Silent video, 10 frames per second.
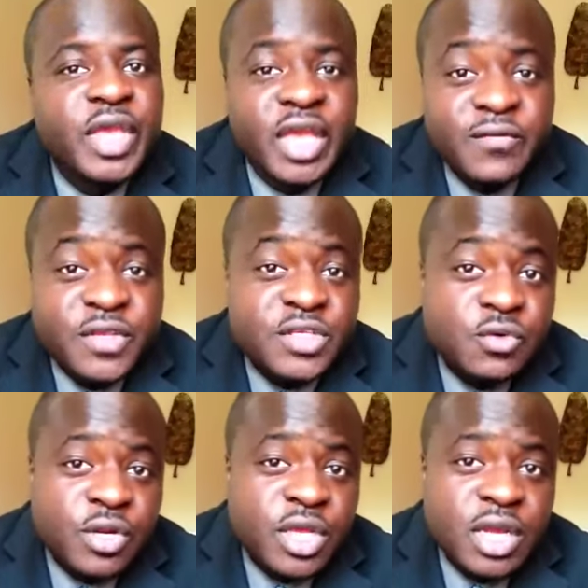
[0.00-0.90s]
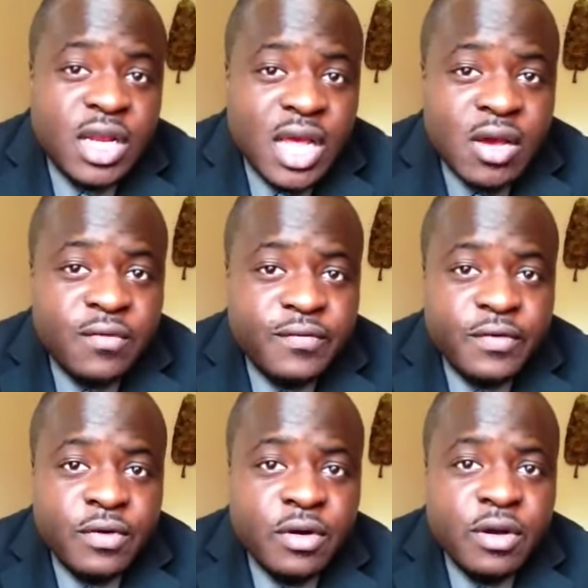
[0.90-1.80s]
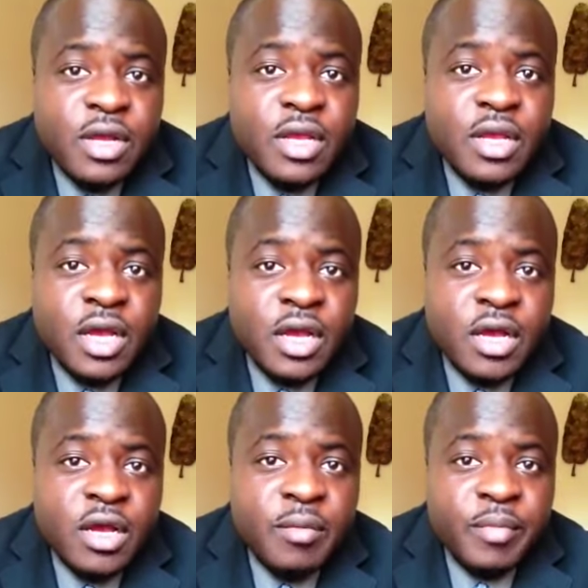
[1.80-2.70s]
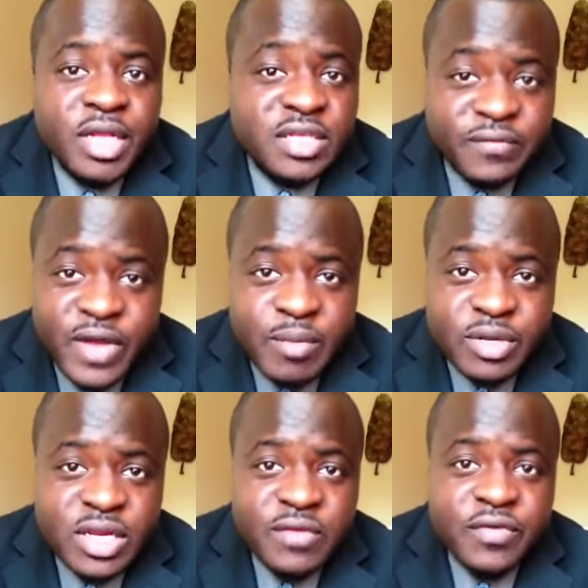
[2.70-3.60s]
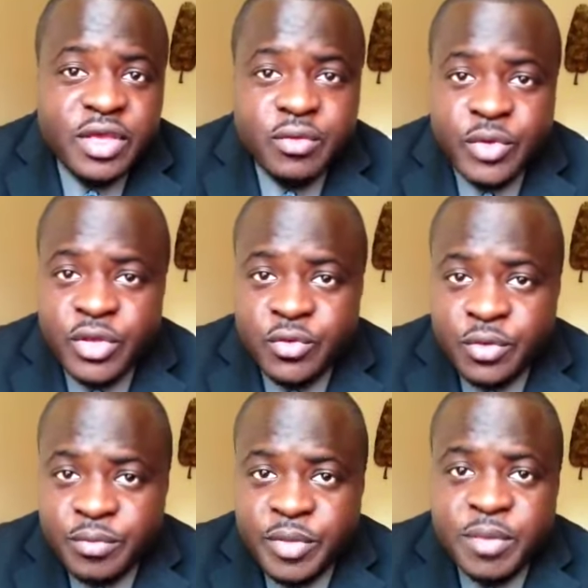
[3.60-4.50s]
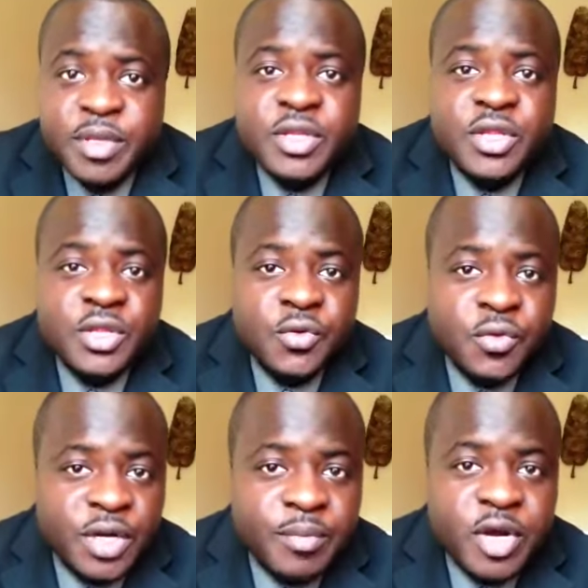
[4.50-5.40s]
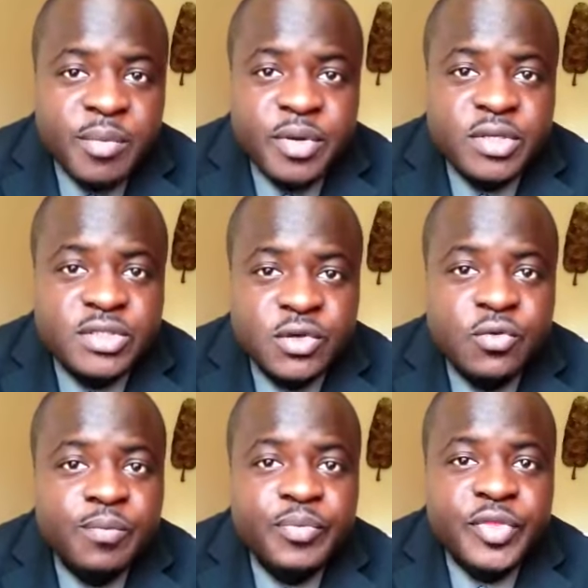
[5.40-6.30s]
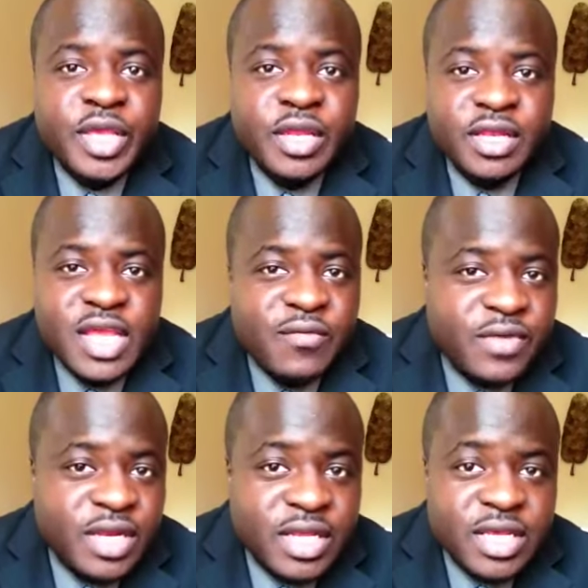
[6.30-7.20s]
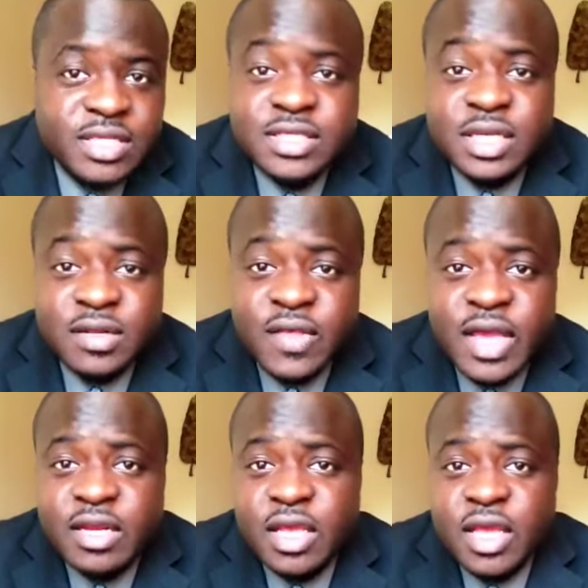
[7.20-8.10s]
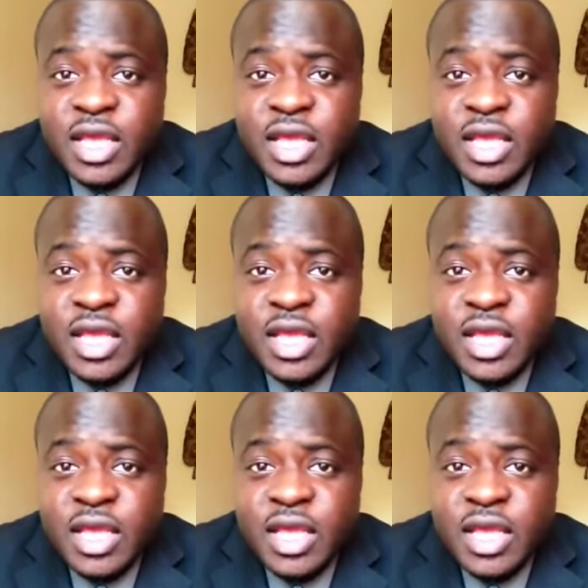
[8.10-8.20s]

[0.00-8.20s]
If the zoning allowed for multifamily living, where you would maybe do an apartment or so, then definitely consider that.